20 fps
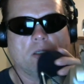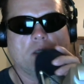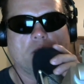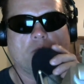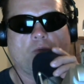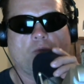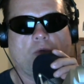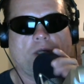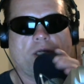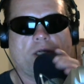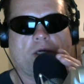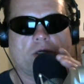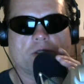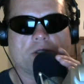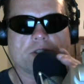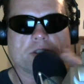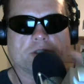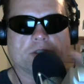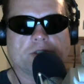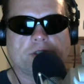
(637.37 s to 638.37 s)
Woody
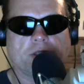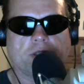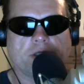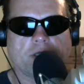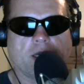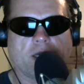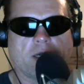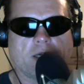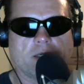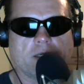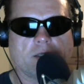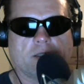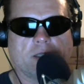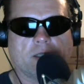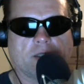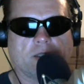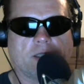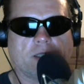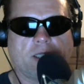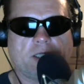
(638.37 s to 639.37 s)
Harrelson should have got
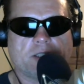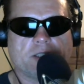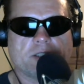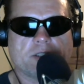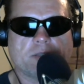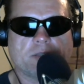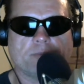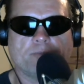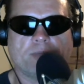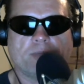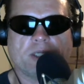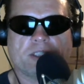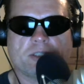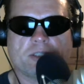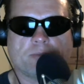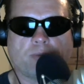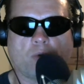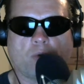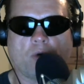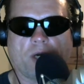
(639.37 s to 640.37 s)
at least Best
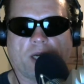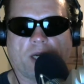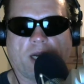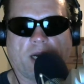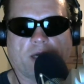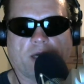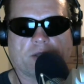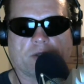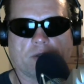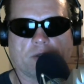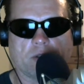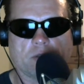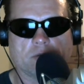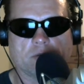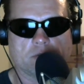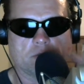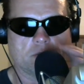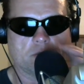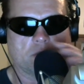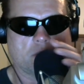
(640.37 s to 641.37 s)
Supporting Actor
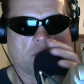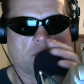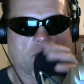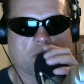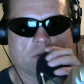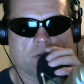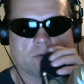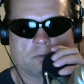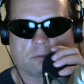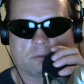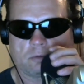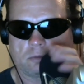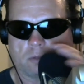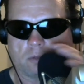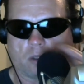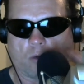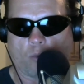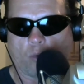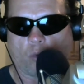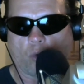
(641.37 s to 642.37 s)

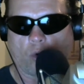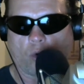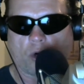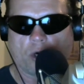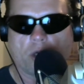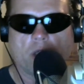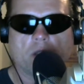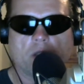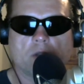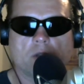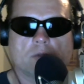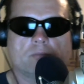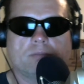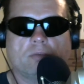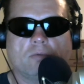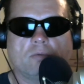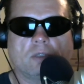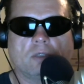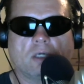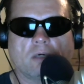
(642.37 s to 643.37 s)
award.
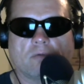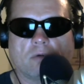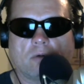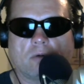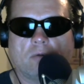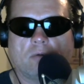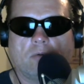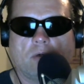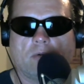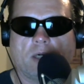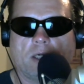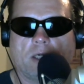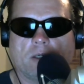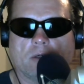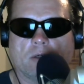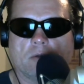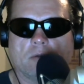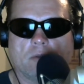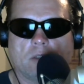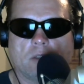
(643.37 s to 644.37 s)
But whatever. What do I
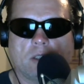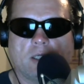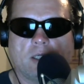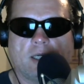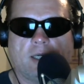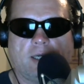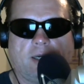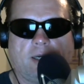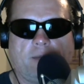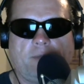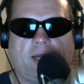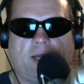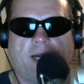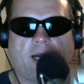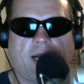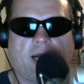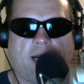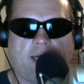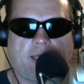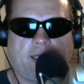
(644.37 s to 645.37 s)
know? I'm not
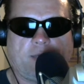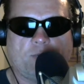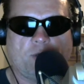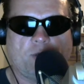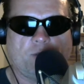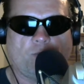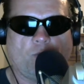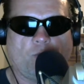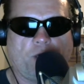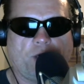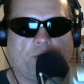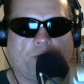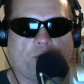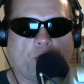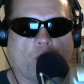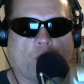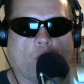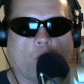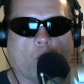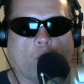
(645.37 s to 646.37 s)
a Hollywood
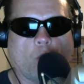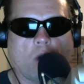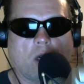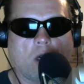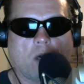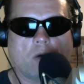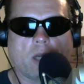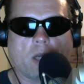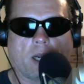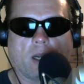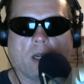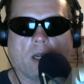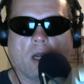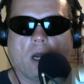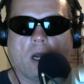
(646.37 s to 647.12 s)
weirdo. Okay.